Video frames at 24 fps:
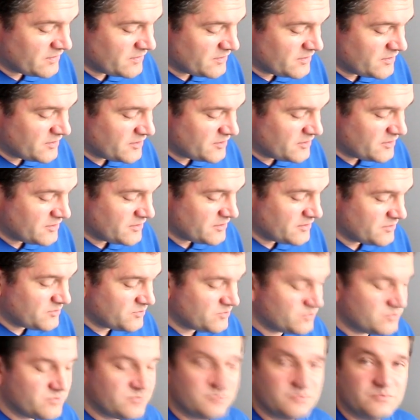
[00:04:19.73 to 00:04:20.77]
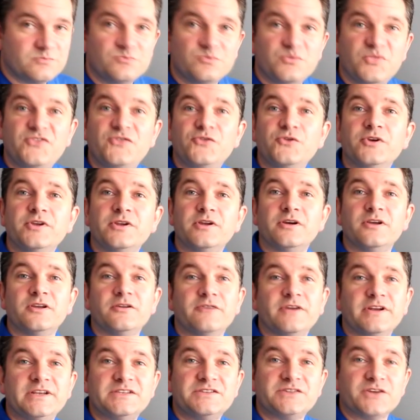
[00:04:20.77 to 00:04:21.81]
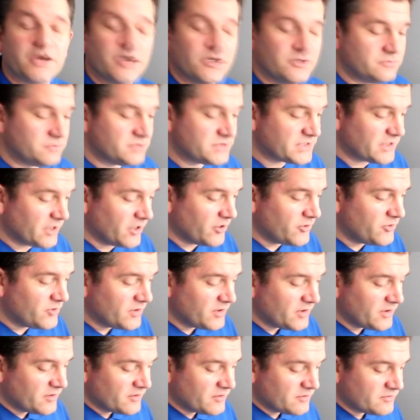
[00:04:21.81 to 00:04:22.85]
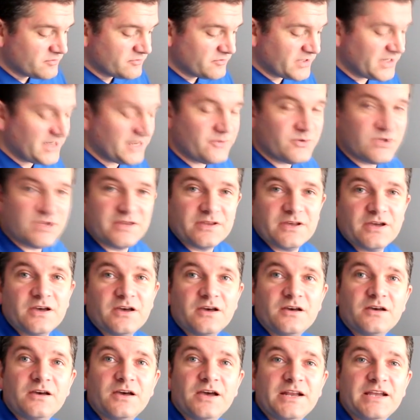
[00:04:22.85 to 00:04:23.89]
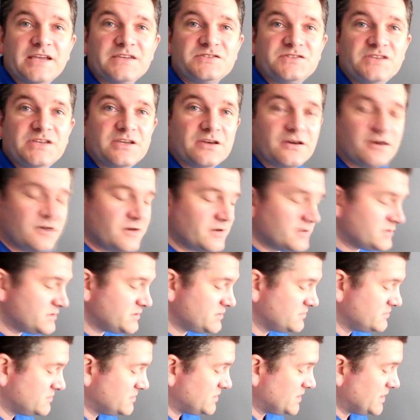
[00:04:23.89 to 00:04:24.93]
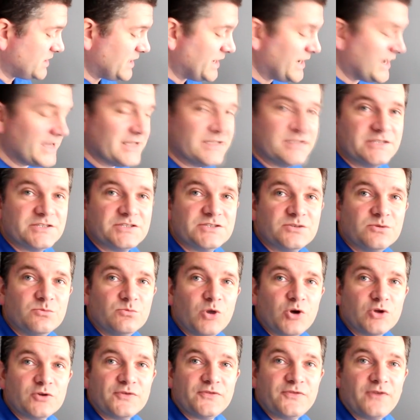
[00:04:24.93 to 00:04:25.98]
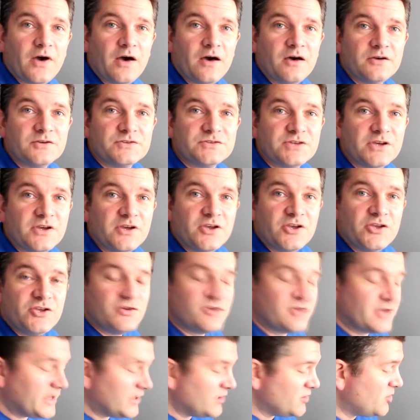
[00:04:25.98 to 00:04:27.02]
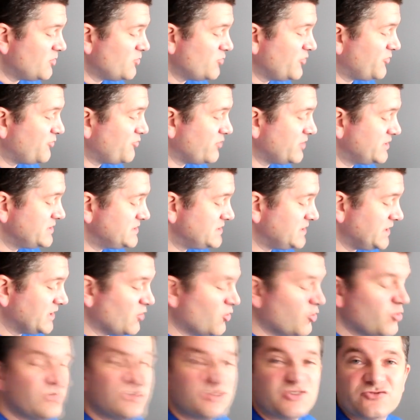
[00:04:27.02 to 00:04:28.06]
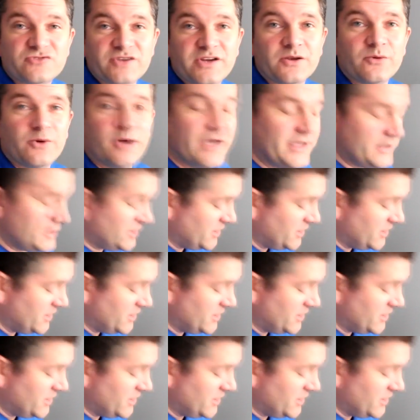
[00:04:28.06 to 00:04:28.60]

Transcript: Before you know it, you're ready to go. So really with an SD card and some model files you can get on with printing almost straight away.